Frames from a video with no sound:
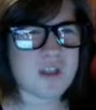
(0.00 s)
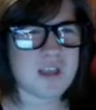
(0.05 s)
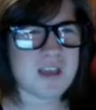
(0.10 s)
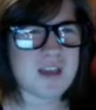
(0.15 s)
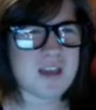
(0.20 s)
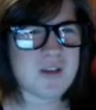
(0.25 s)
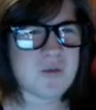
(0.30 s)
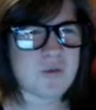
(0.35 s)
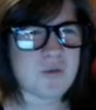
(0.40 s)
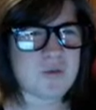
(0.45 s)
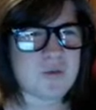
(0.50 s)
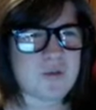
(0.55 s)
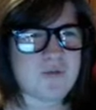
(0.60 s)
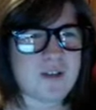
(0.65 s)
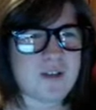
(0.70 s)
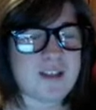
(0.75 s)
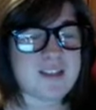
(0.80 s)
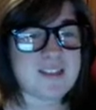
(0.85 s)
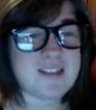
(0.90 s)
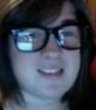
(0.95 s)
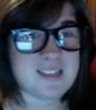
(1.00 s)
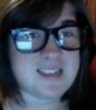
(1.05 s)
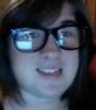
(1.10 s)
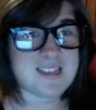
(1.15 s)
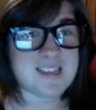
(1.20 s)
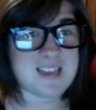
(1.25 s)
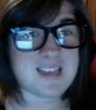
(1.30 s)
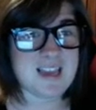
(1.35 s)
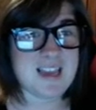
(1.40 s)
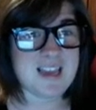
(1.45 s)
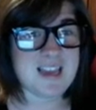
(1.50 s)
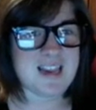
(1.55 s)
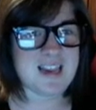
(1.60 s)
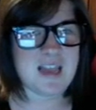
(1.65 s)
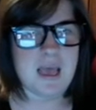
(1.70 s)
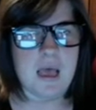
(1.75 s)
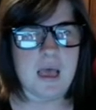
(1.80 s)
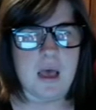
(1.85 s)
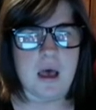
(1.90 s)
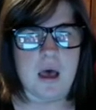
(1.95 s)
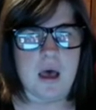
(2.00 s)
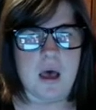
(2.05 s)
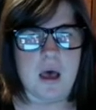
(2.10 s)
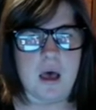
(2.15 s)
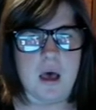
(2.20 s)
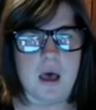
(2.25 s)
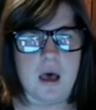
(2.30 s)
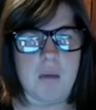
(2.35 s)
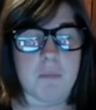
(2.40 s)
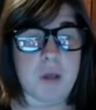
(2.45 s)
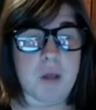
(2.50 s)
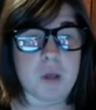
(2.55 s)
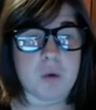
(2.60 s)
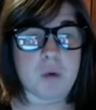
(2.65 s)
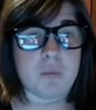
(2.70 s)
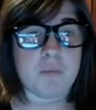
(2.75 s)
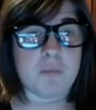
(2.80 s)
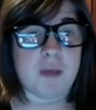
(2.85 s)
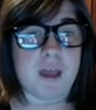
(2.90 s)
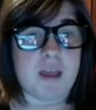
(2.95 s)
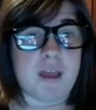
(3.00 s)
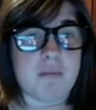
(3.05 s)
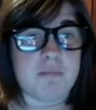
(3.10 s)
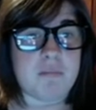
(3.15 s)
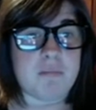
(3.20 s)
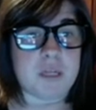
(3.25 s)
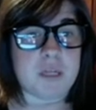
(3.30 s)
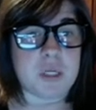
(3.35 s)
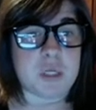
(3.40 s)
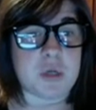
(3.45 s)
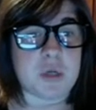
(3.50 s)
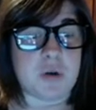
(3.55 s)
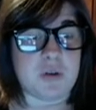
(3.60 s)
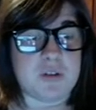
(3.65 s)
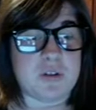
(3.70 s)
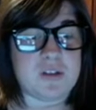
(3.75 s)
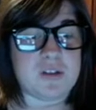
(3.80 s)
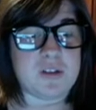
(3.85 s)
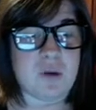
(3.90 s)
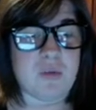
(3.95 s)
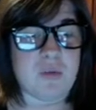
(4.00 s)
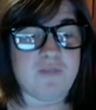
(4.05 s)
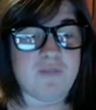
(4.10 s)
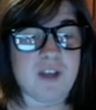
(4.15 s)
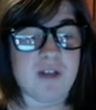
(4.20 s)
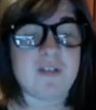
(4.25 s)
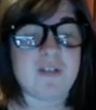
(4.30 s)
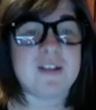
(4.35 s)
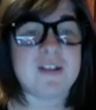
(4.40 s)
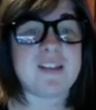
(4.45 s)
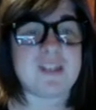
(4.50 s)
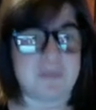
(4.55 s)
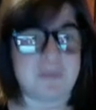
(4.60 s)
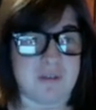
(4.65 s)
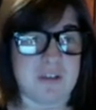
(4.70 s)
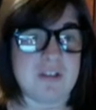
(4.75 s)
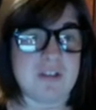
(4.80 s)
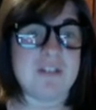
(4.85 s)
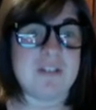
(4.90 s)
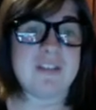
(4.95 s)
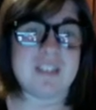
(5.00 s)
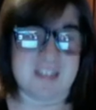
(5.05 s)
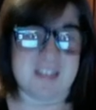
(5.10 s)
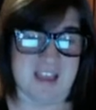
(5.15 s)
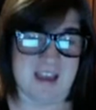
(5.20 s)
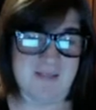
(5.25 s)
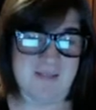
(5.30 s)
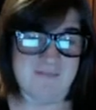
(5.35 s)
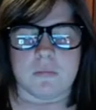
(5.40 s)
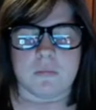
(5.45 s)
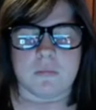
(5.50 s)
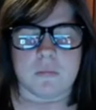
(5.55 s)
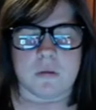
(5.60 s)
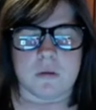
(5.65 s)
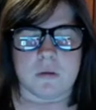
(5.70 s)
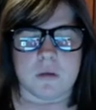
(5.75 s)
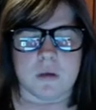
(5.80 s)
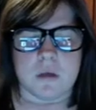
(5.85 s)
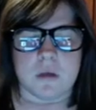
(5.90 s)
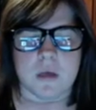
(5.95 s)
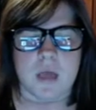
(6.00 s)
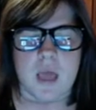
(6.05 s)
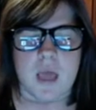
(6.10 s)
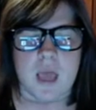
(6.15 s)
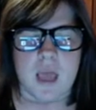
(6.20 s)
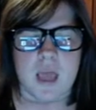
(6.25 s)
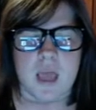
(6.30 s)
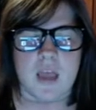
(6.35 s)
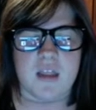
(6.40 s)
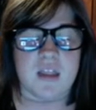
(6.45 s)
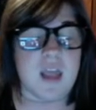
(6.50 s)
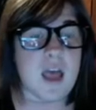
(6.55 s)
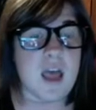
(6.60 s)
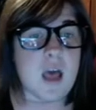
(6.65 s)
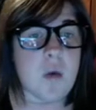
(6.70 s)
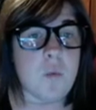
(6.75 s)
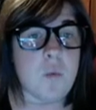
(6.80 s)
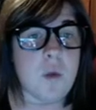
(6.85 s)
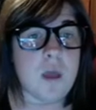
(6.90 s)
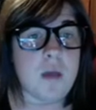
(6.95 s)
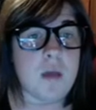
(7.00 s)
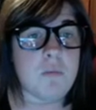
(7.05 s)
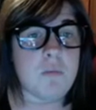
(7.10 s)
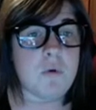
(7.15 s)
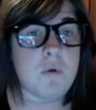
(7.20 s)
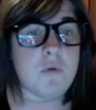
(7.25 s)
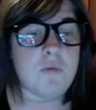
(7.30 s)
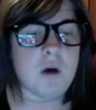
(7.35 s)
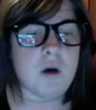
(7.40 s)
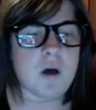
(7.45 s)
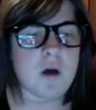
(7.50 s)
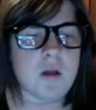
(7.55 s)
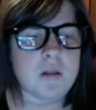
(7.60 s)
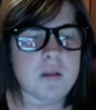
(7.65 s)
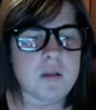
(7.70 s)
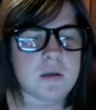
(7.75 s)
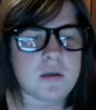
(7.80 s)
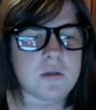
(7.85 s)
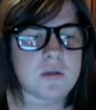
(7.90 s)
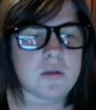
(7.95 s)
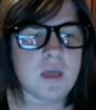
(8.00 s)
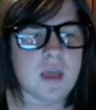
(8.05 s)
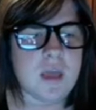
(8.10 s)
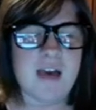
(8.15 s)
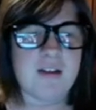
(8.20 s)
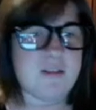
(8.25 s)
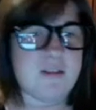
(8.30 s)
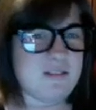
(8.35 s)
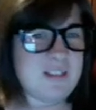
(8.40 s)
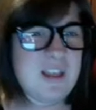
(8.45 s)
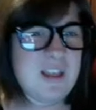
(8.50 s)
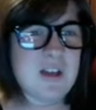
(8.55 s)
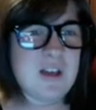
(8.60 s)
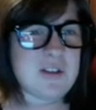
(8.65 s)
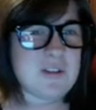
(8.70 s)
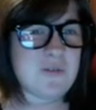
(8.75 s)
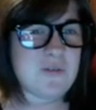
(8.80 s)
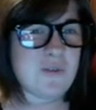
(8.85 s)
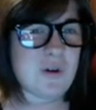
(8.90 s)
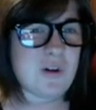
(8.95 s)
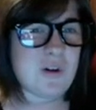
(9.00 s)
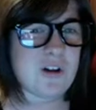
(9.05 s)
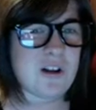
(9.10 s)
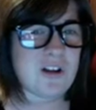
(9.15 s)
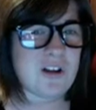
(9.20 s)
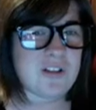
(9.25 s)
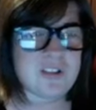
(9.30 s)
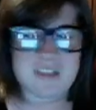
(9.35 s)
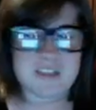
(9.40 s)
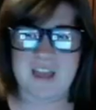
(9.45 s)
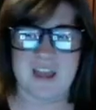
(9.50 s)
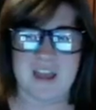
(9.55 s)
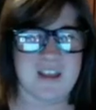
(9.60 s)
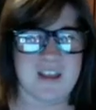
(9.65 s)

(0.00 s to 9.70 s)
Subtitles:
or 2016, Michael Bay Ninja Turtles, so very similar to that. And now we move on to Leo. Leo's the third oldest. I